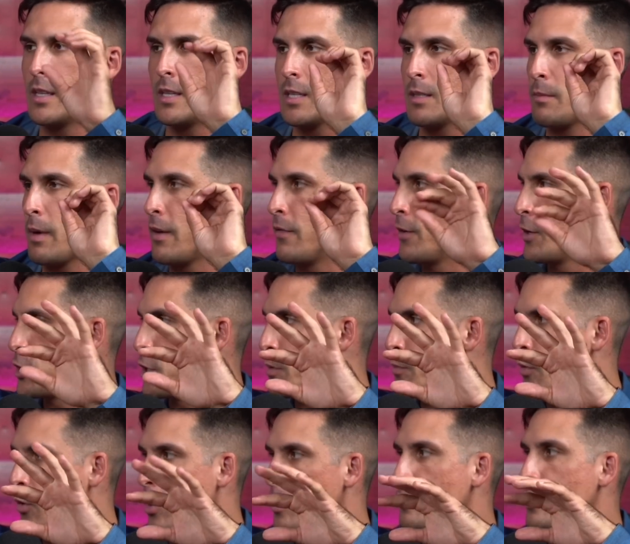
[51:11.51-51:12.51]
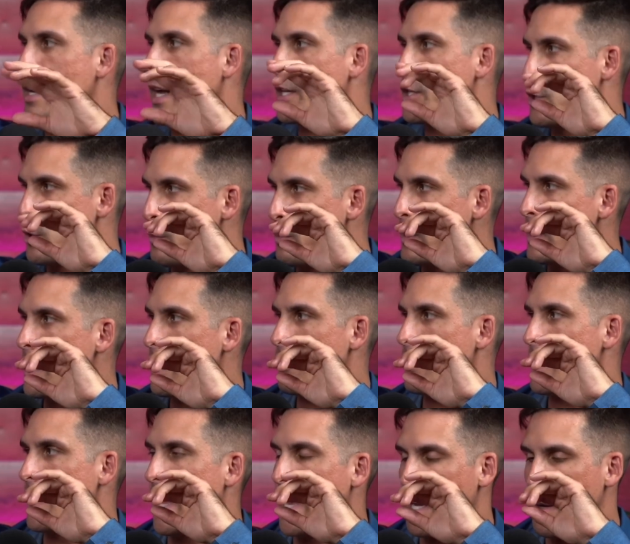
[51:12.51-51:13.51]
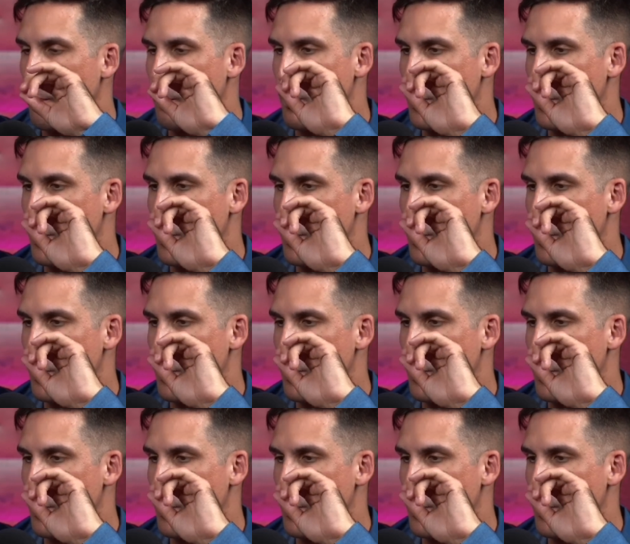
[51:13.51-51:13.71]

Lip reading: this is my vision board, but I do believe in like